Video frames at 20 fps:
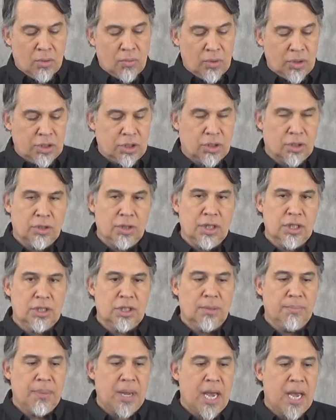Return it
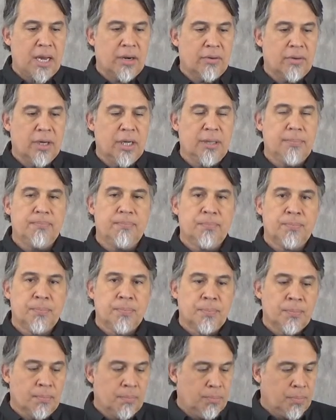to battery,
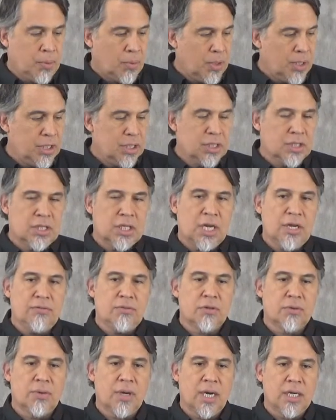point in a safe
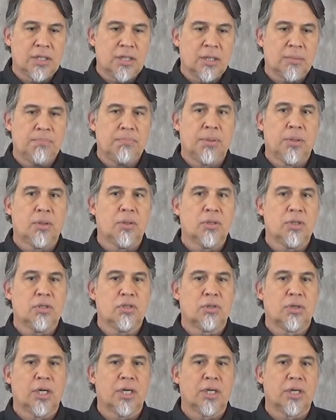direction, pull the
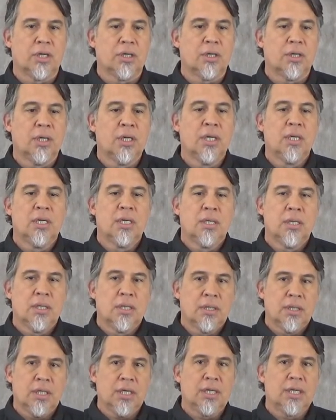trigger,
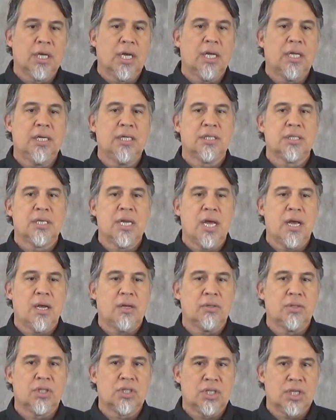the gun is
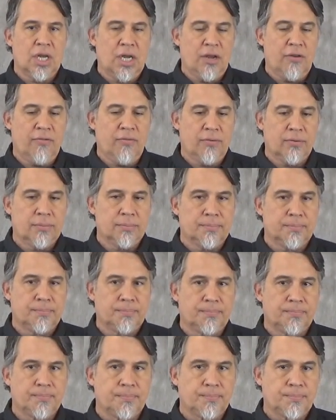now safe.
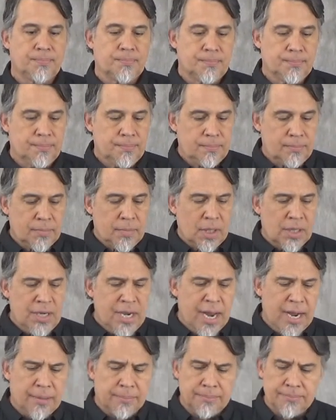
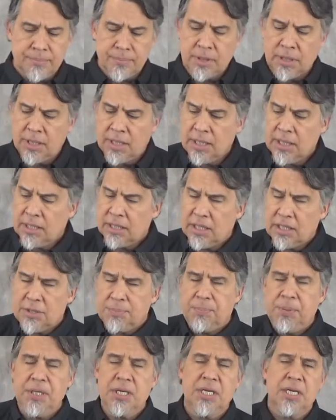Now, let's
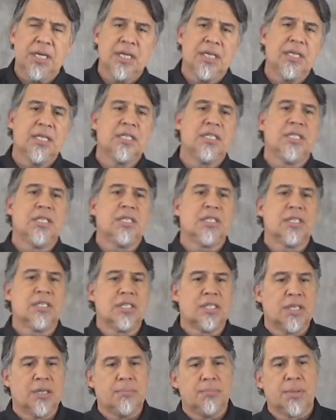begin the
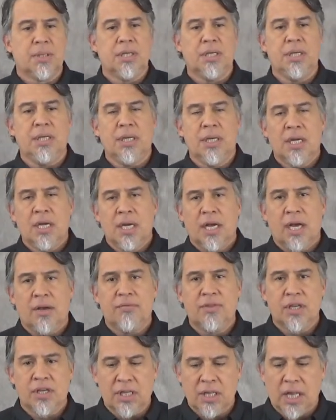disassembly
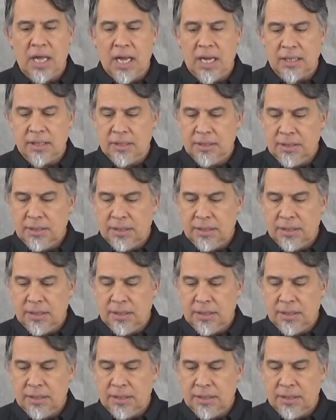of the Glock.